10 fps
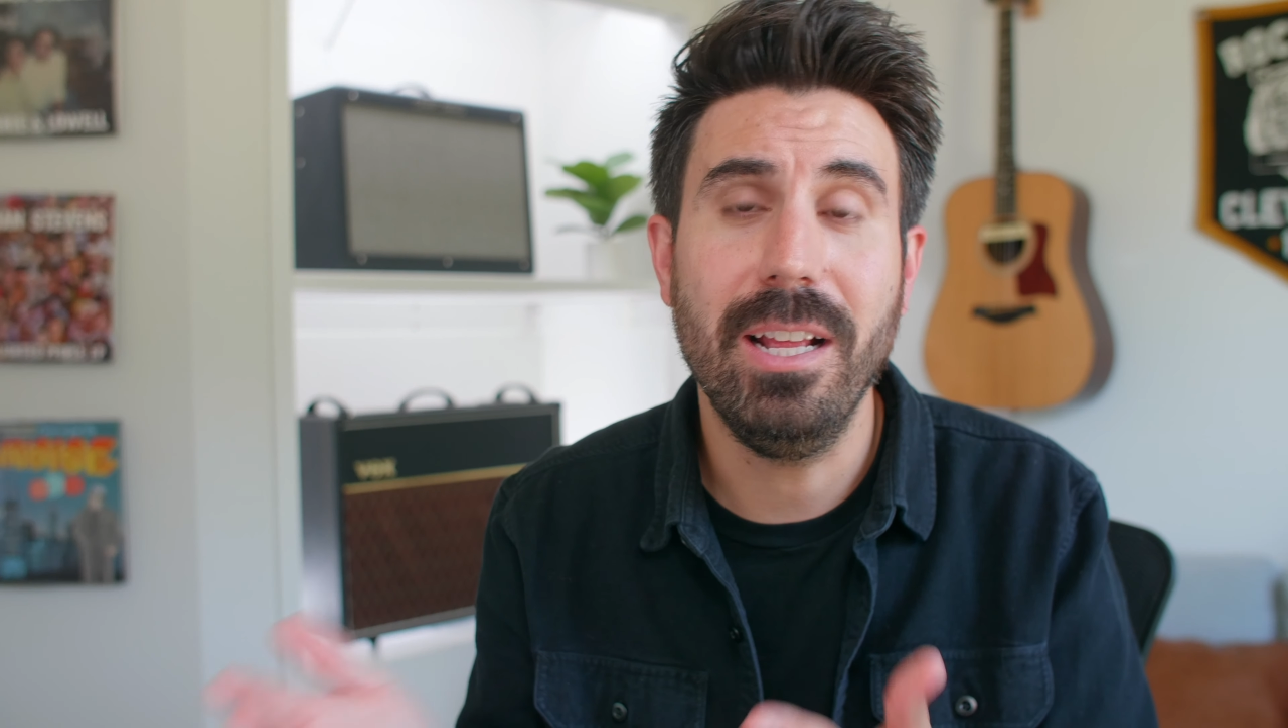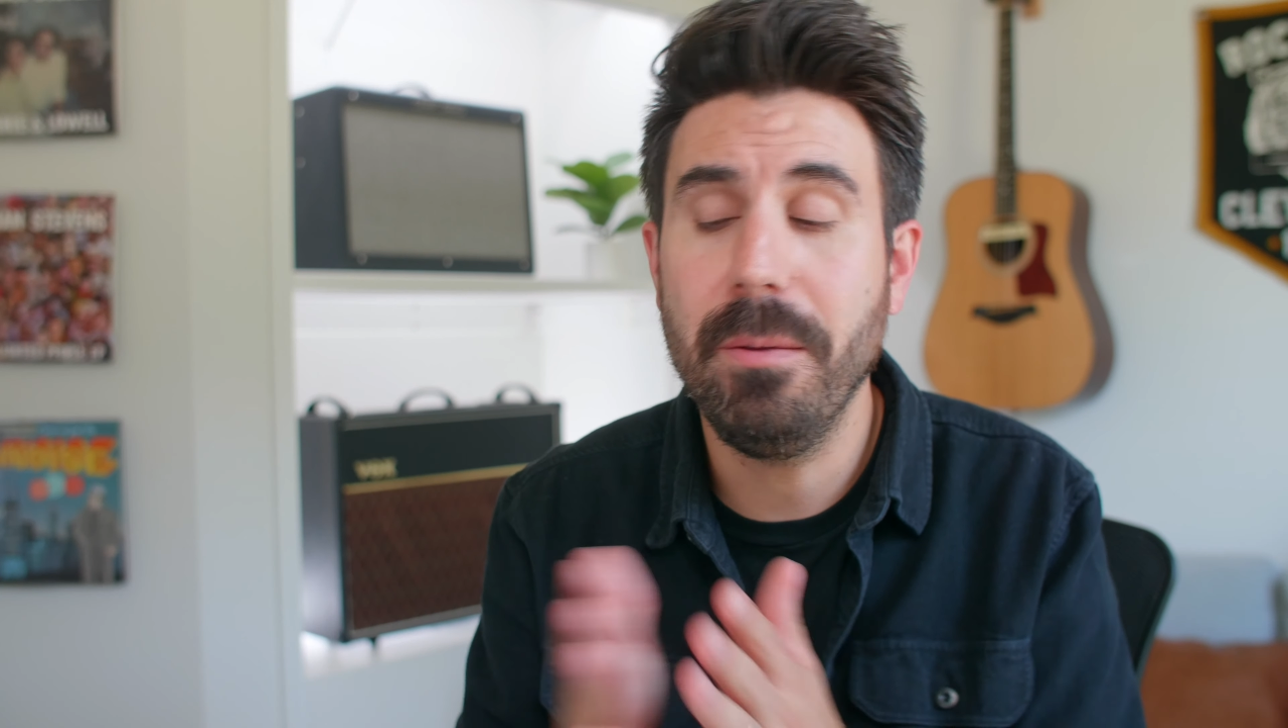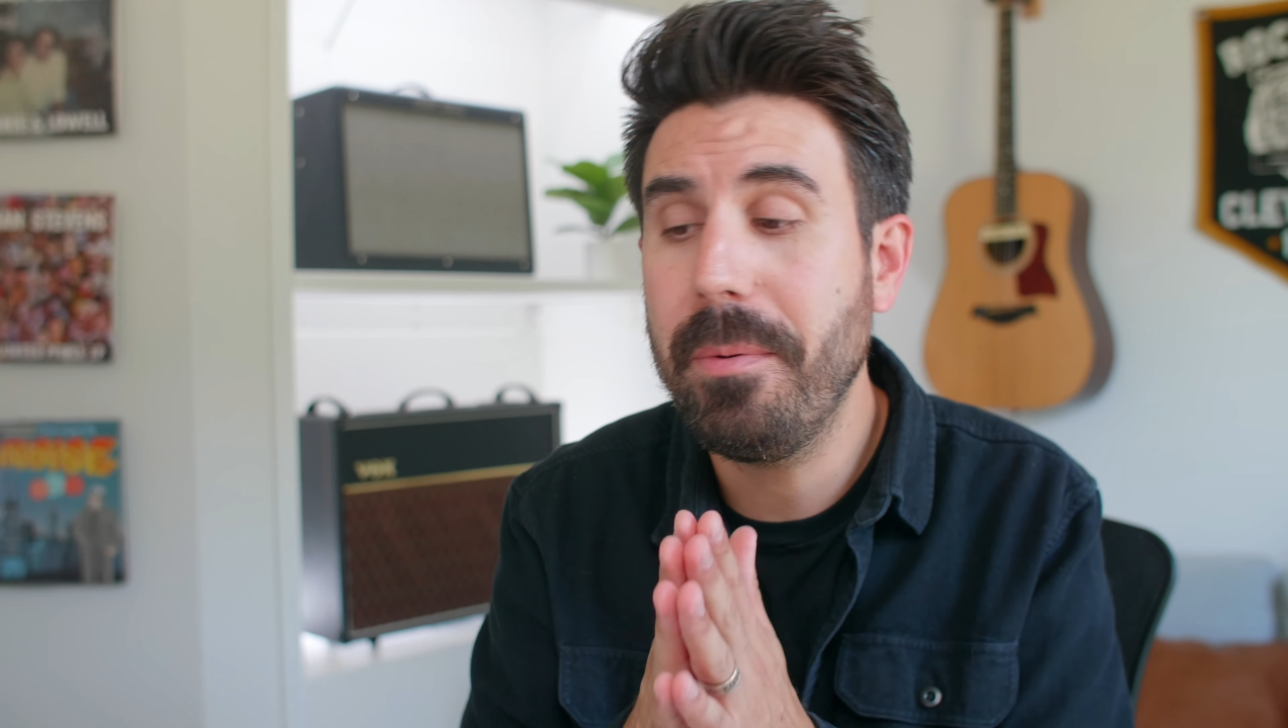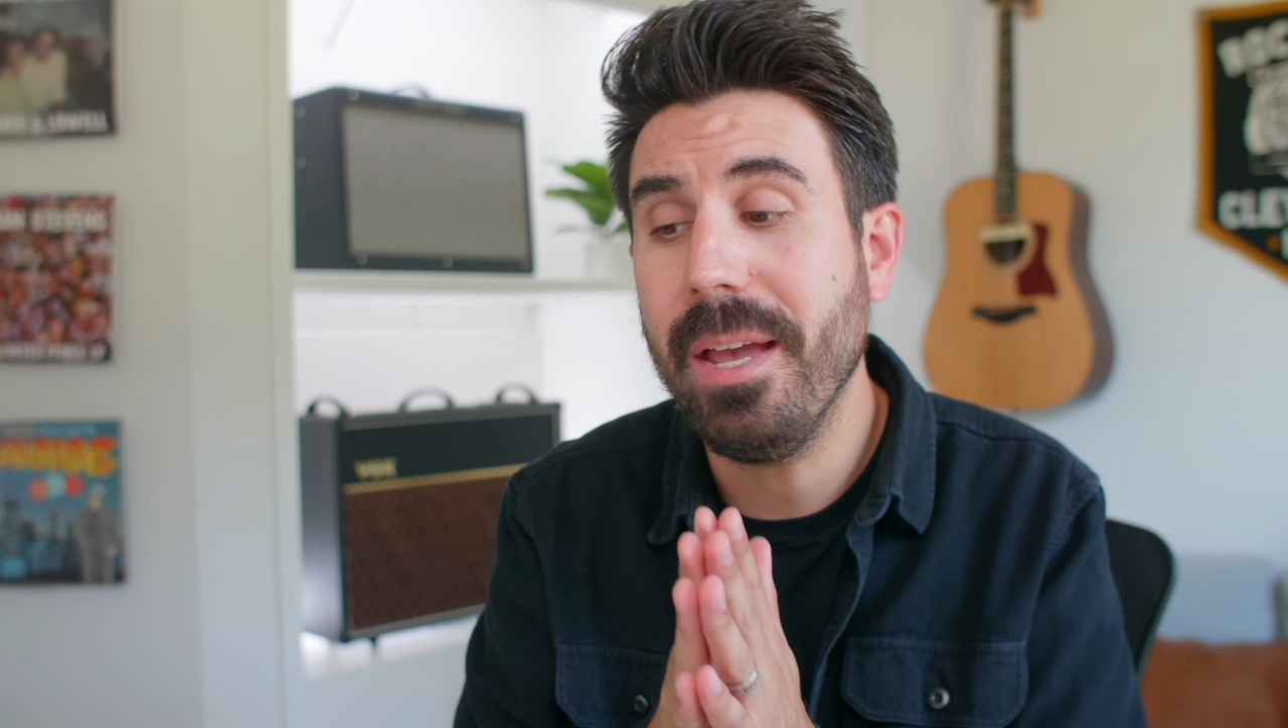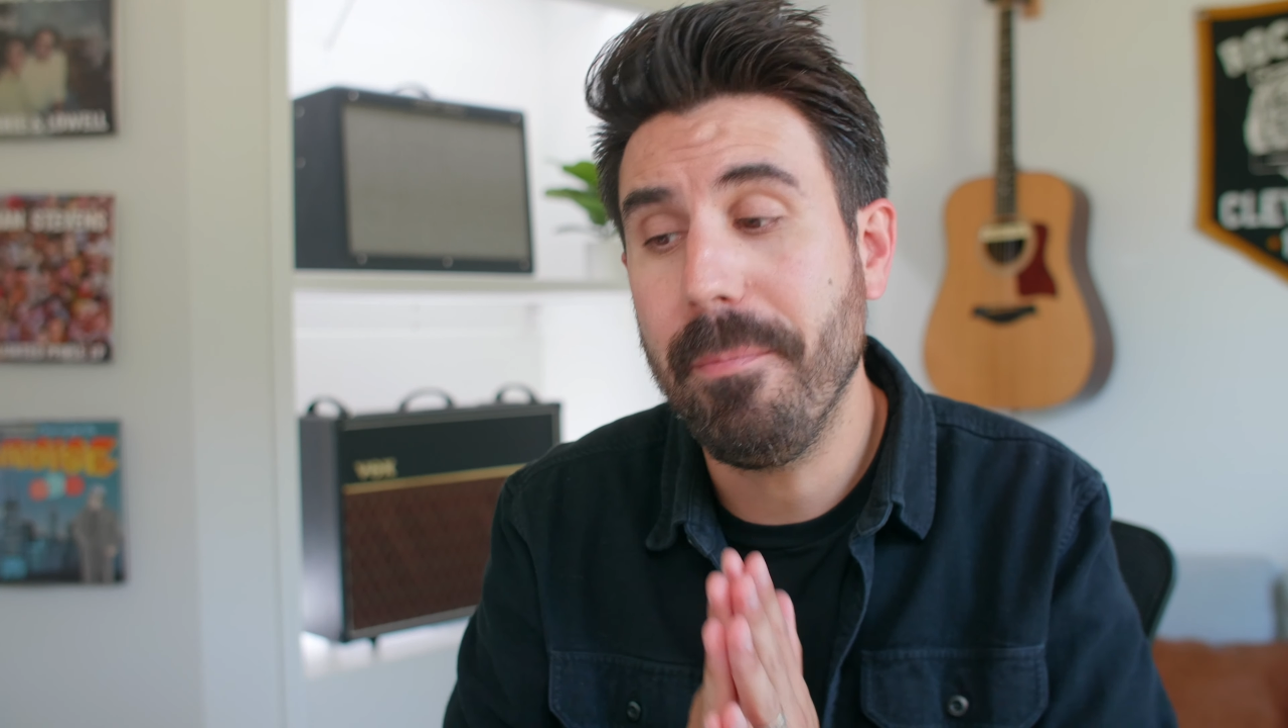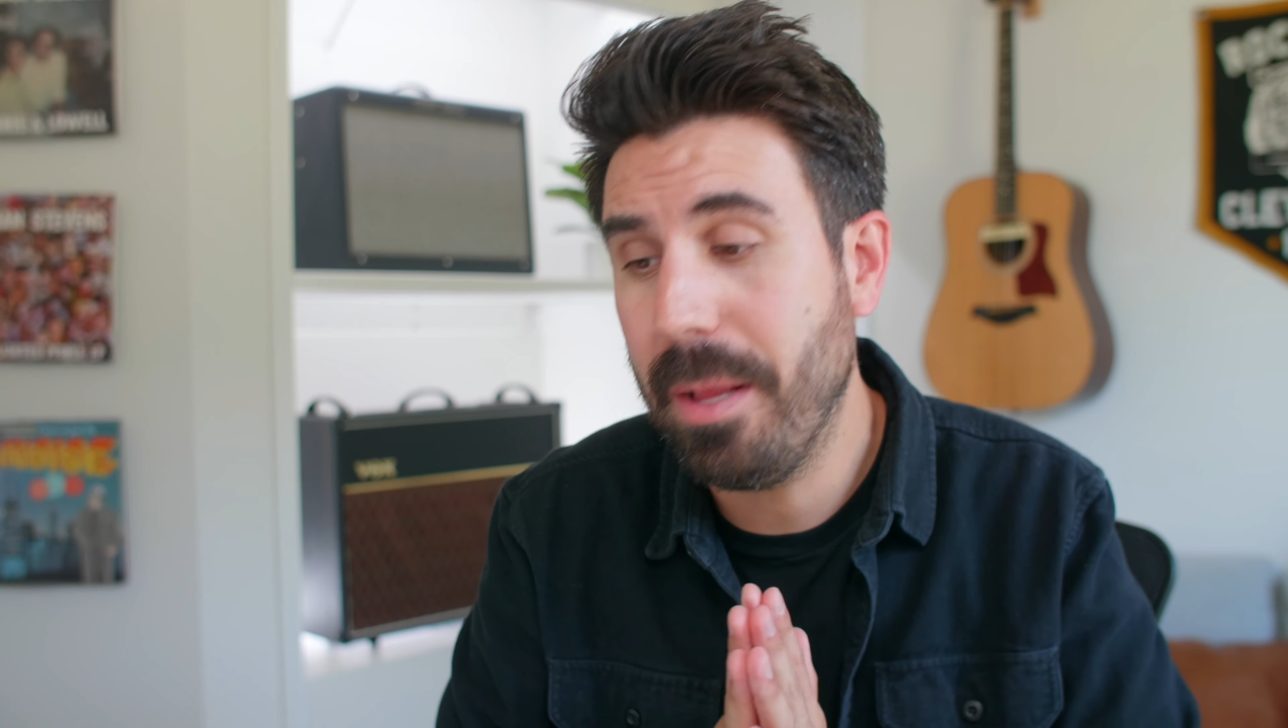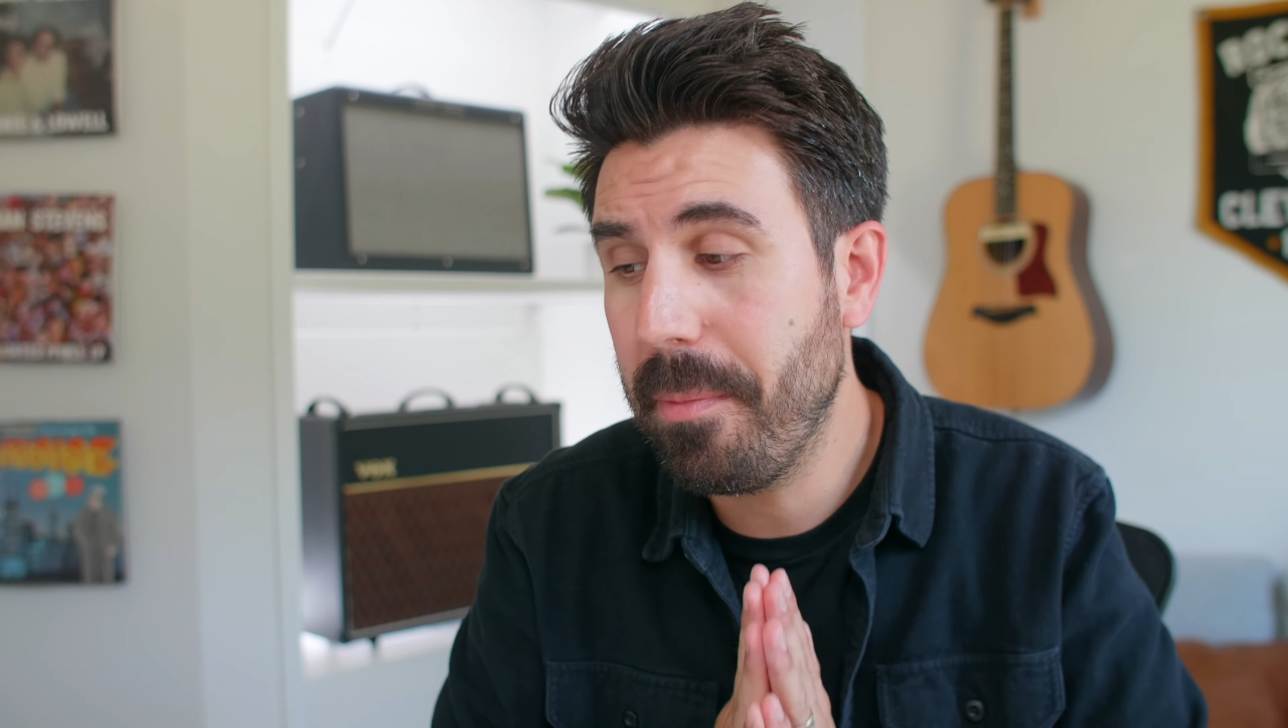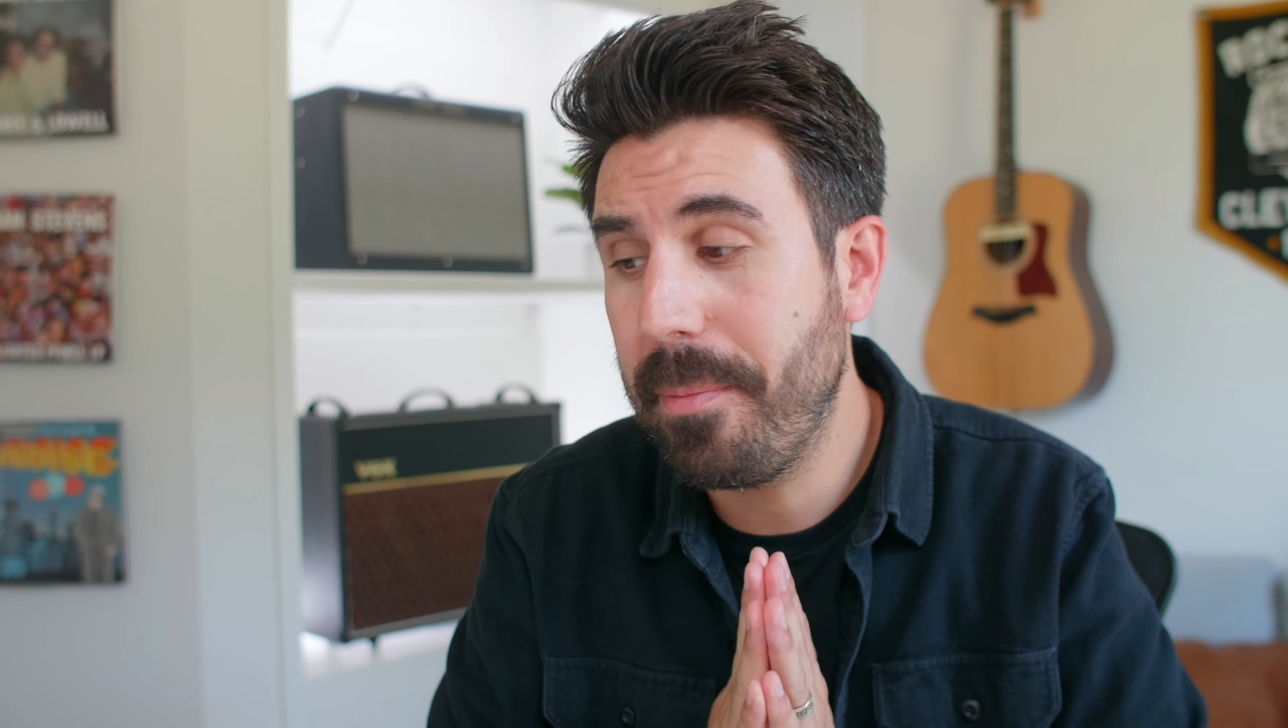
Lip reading: Now let